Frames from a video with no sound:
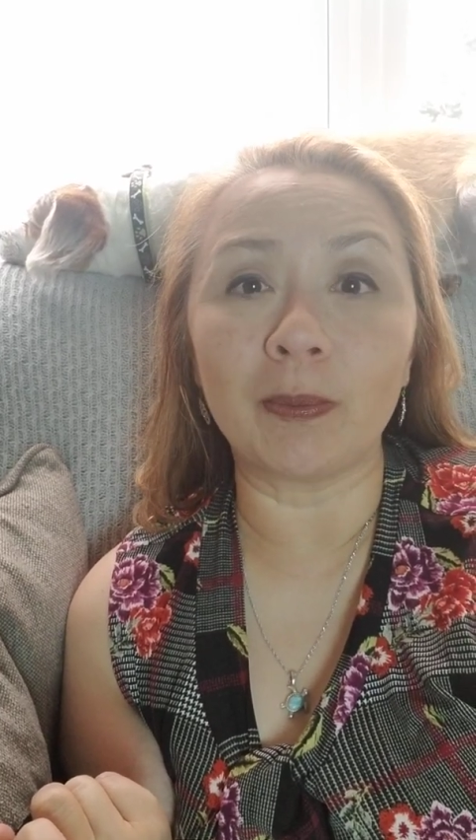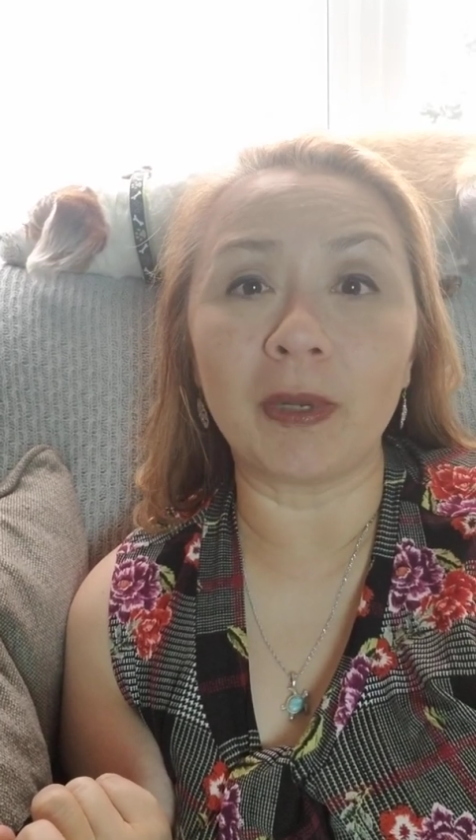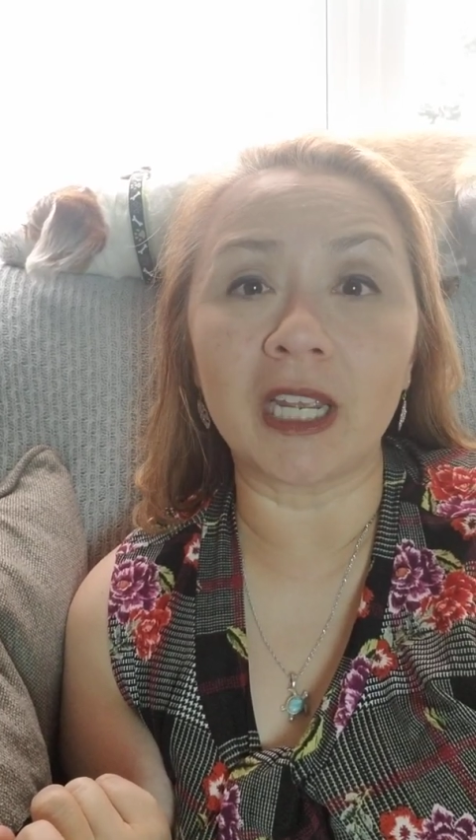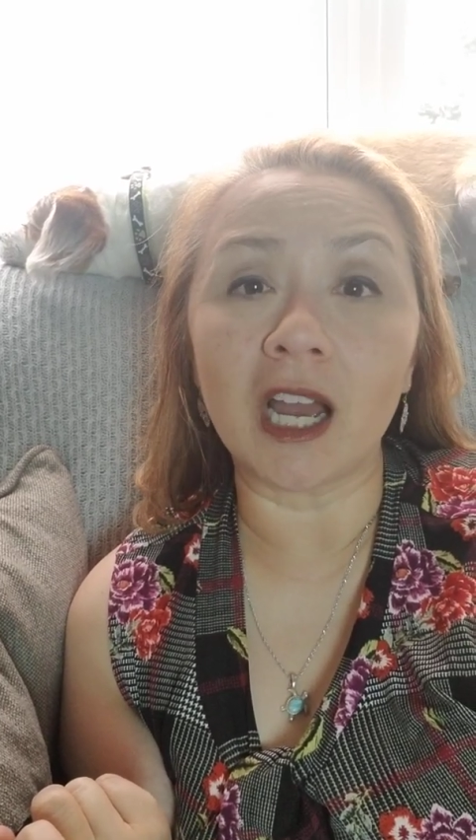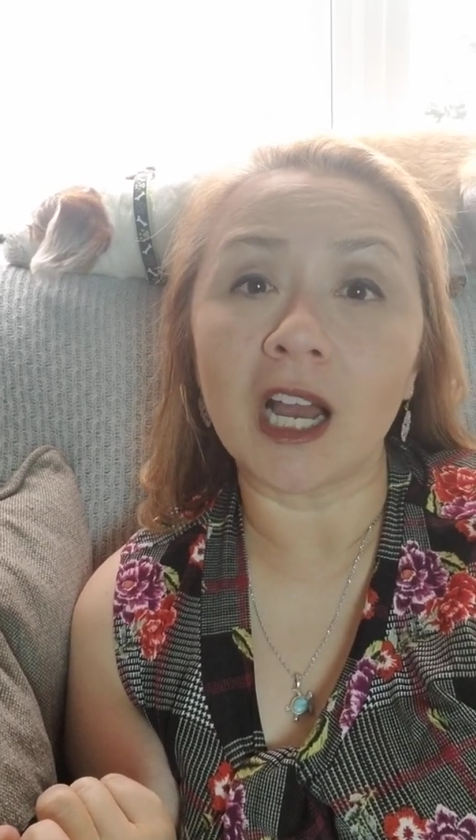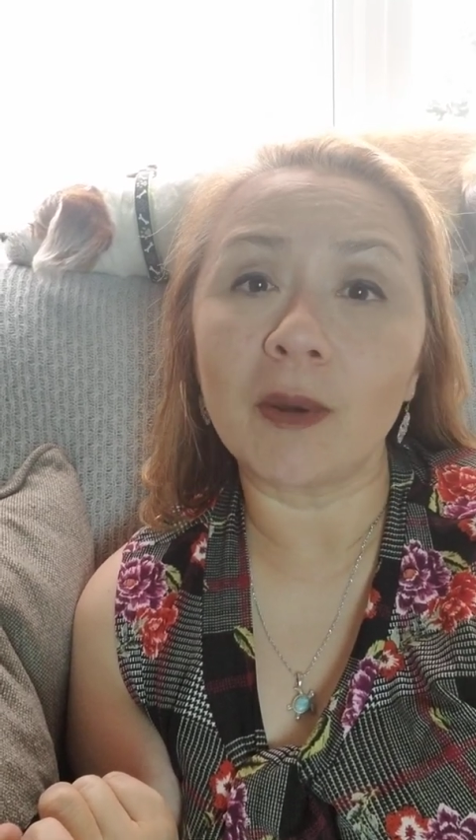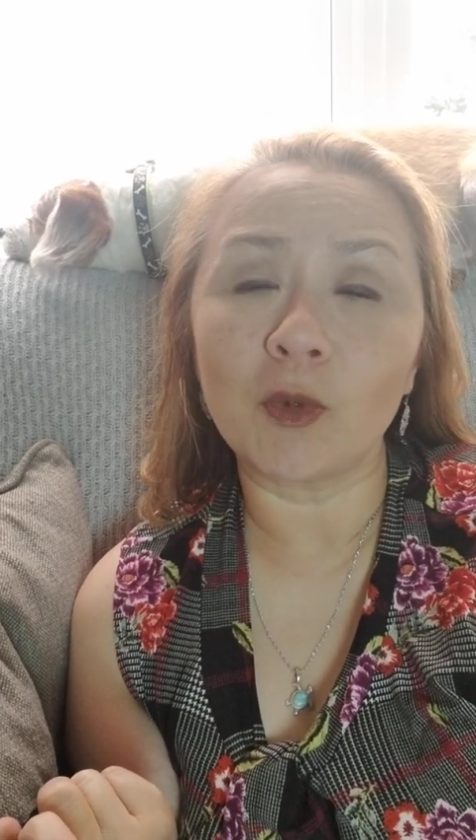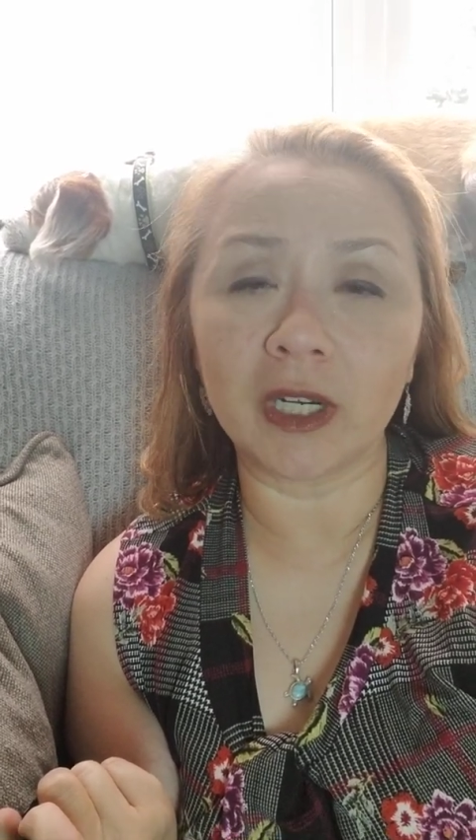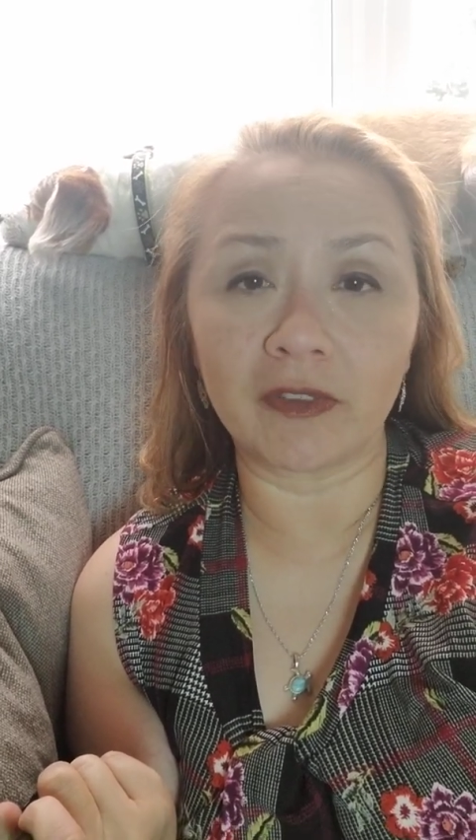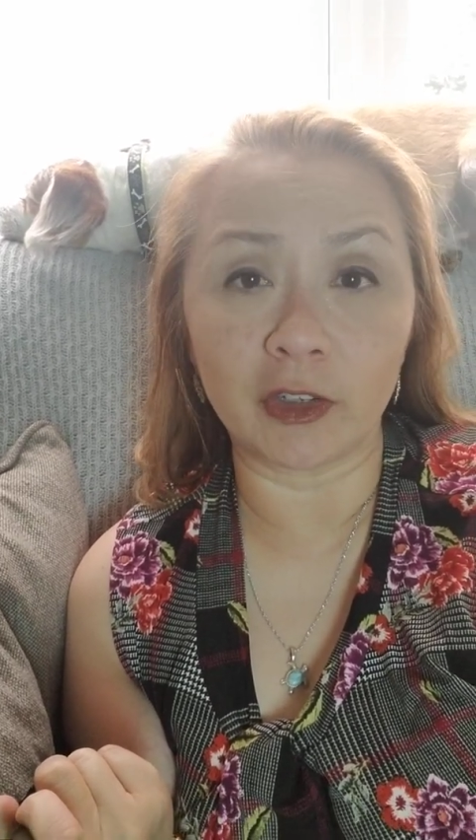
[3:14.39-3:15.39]
become
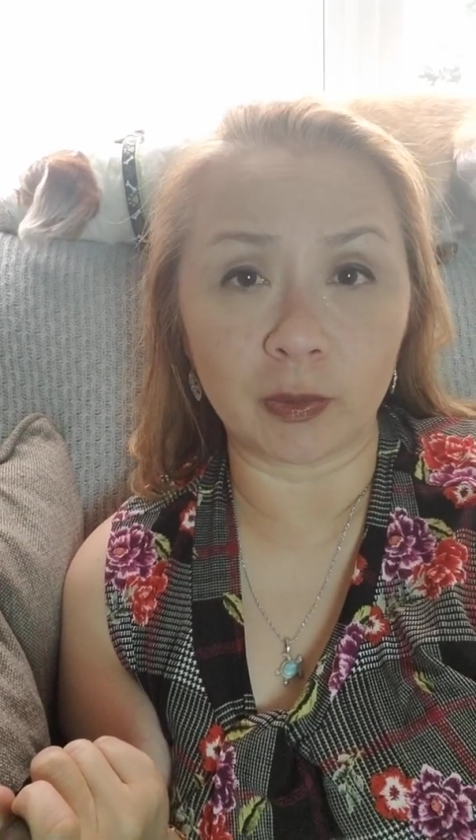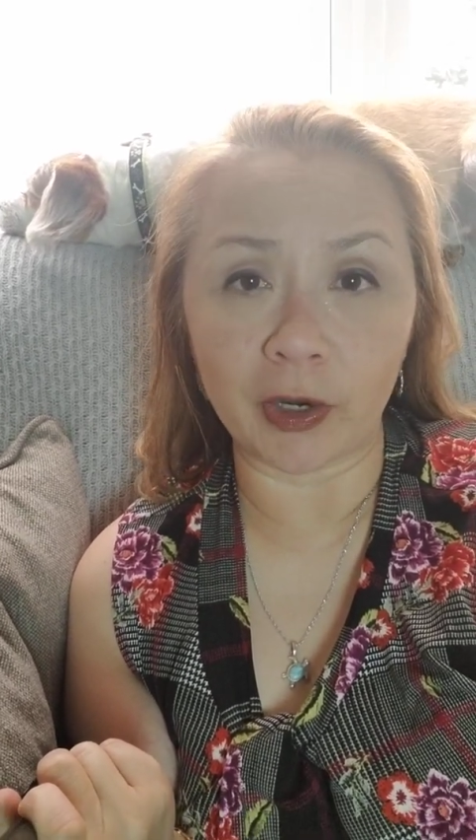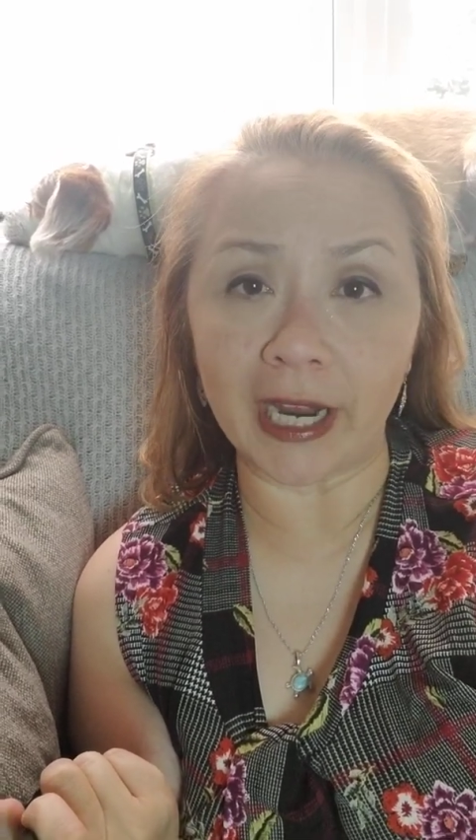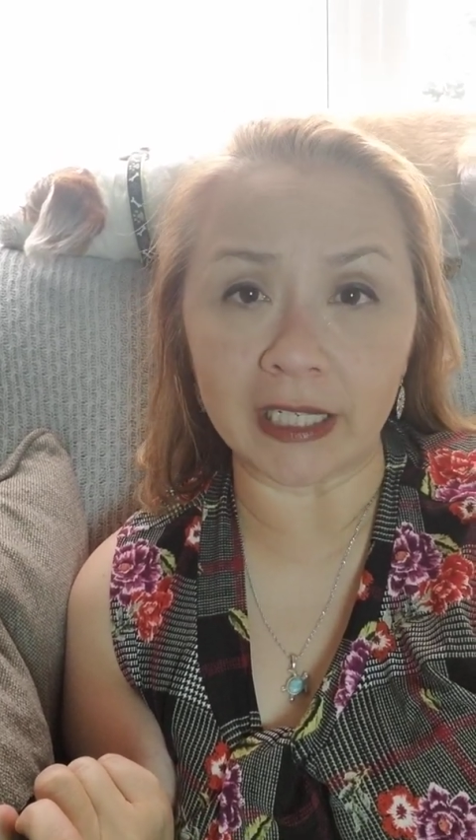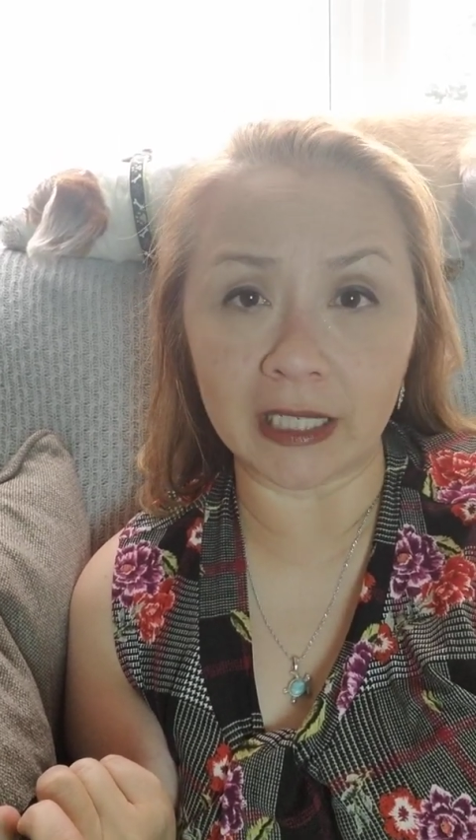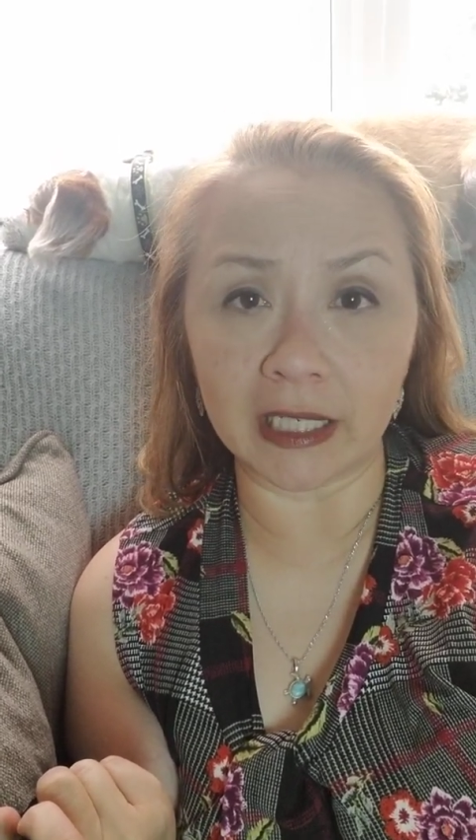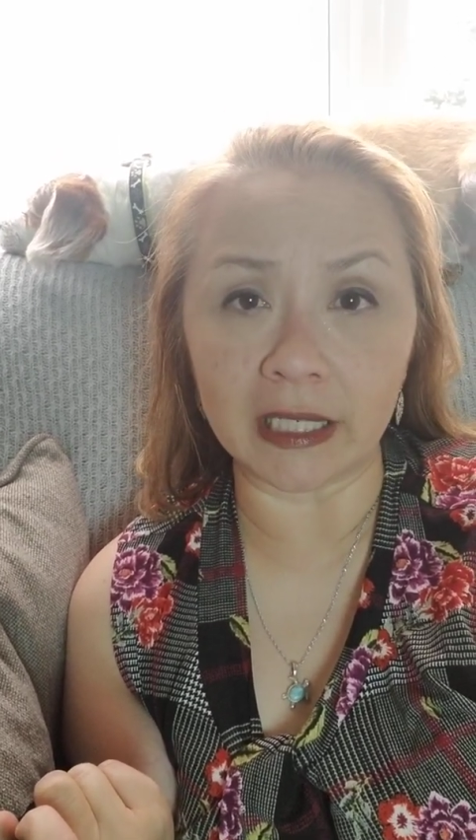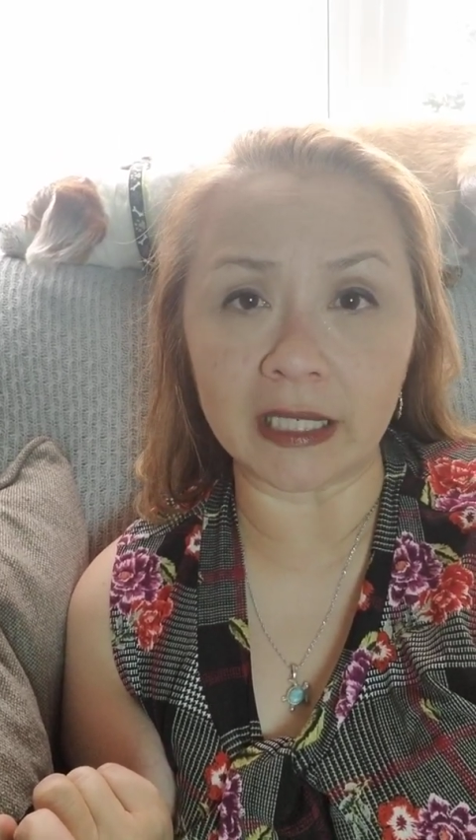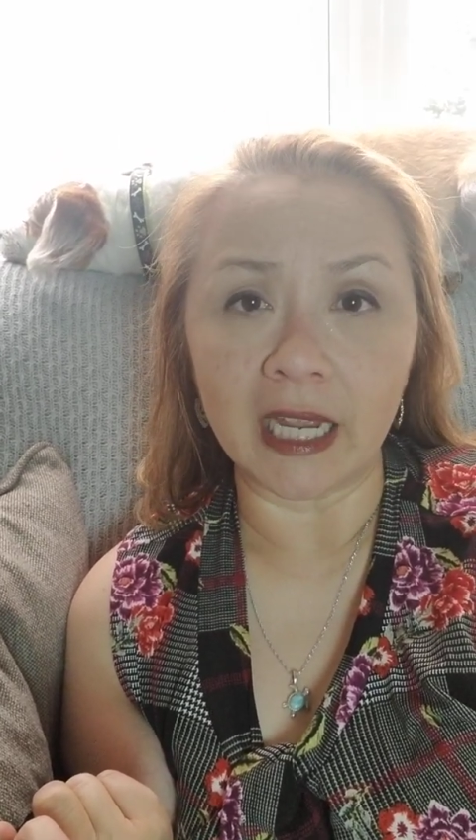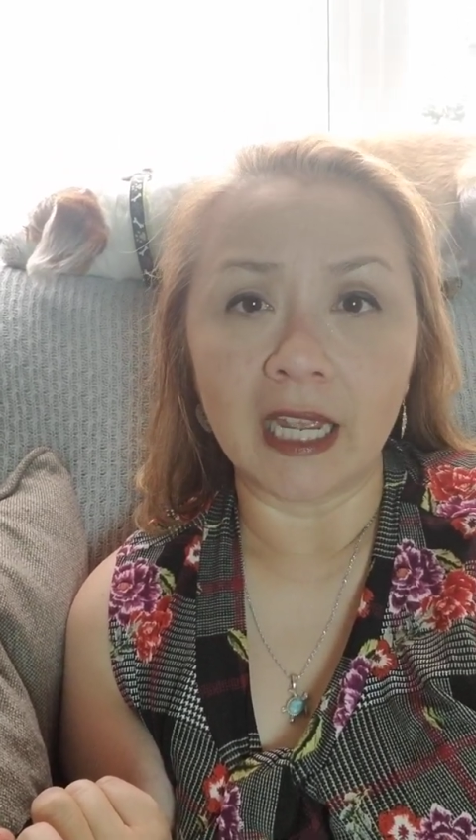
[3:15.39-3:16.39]
one of those practices.